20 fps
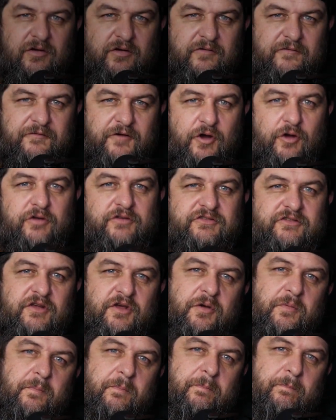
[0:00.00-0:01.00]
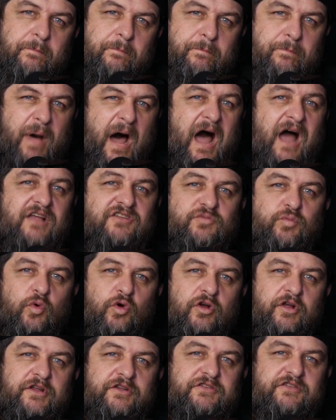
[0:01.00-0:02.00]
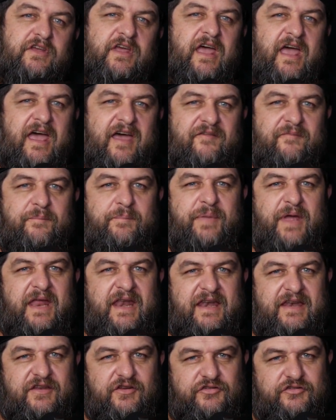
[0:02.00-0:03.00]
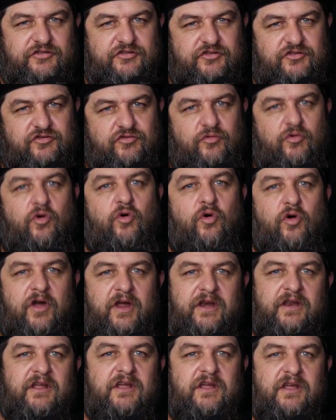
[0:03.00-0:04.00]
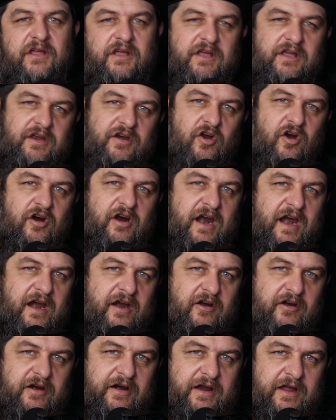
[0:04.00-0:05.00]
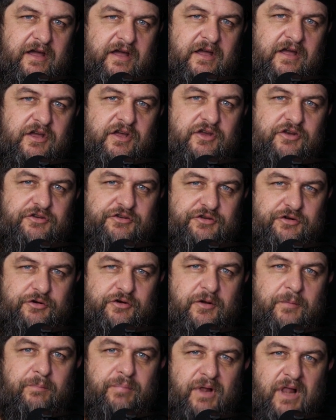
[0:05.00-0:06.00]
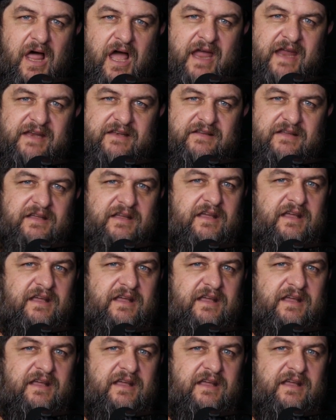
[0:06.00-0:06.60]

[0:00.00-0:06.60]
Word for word: folks, boxwoods have been destroyed in our area due to blight